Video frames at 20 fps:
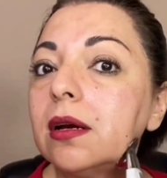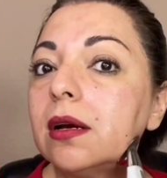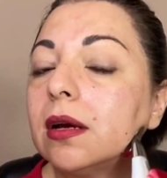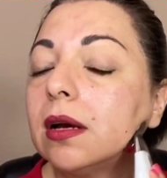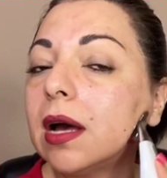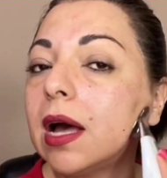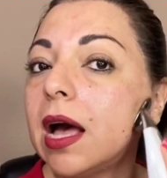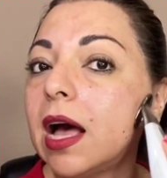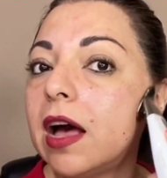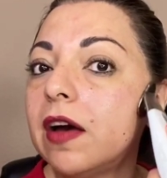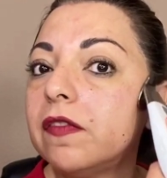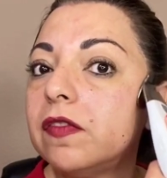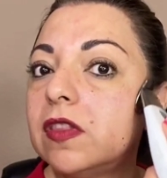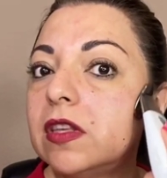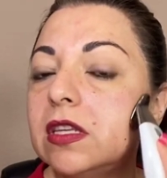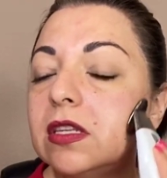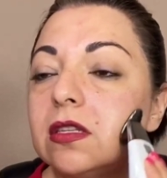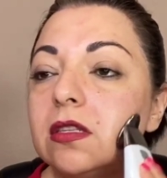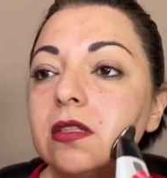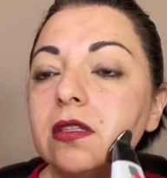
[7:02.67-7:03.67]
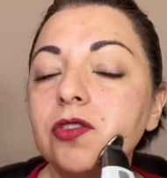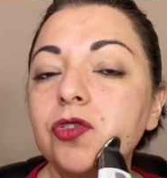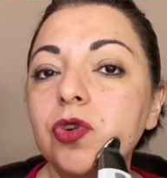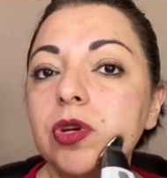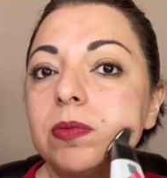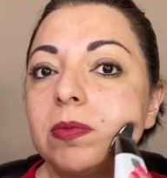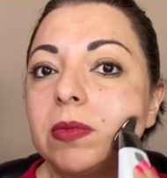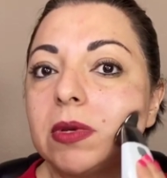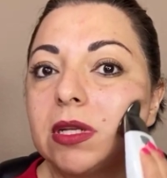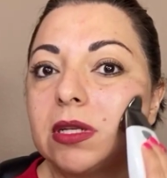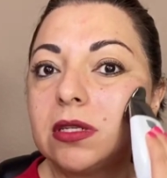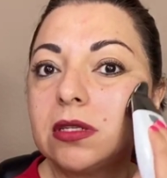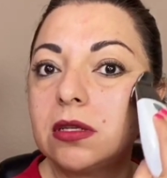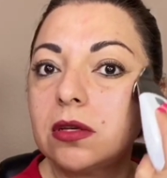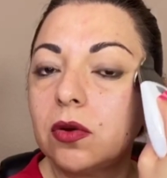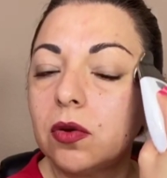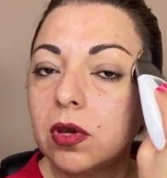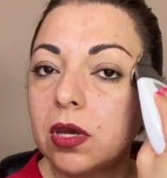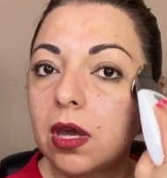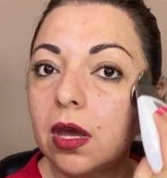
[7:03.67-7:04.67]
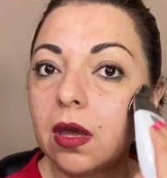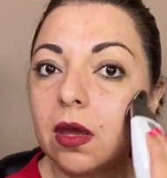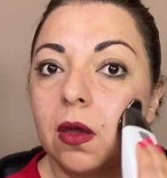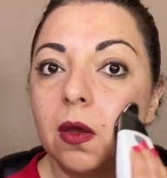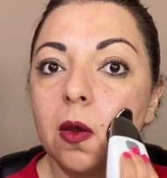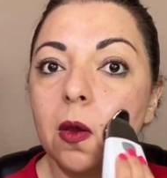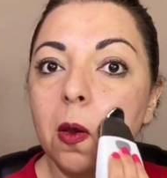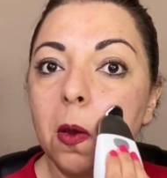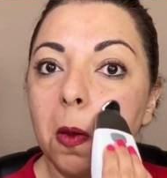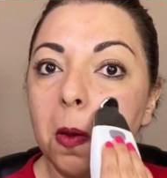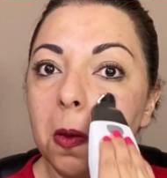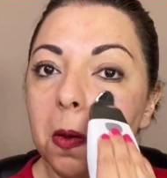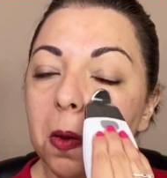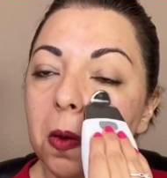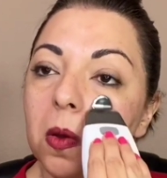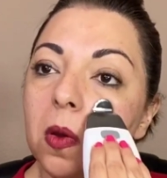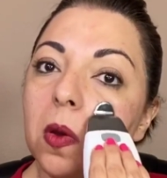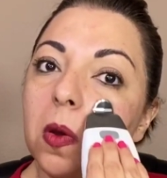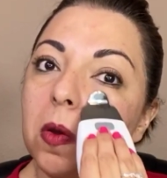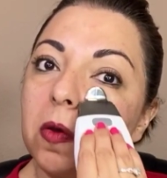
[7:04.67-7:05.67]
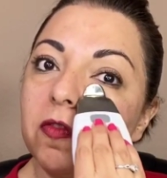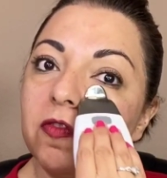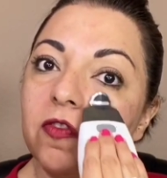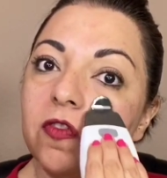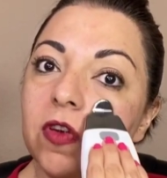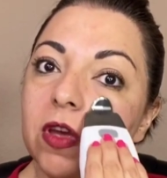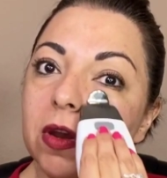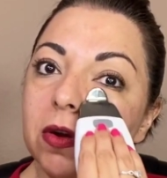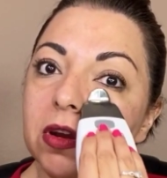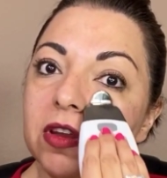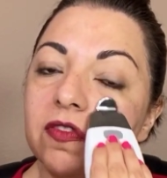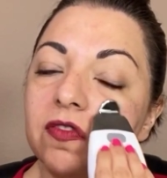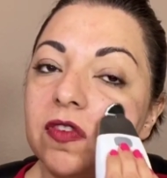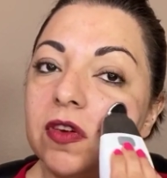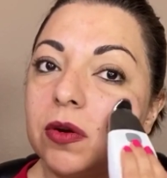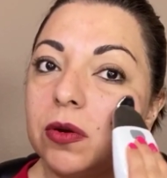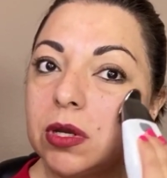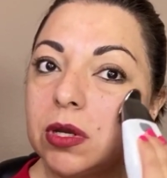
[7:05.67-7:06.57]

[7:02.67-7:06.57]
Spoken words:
have this treatment, okay? Very, very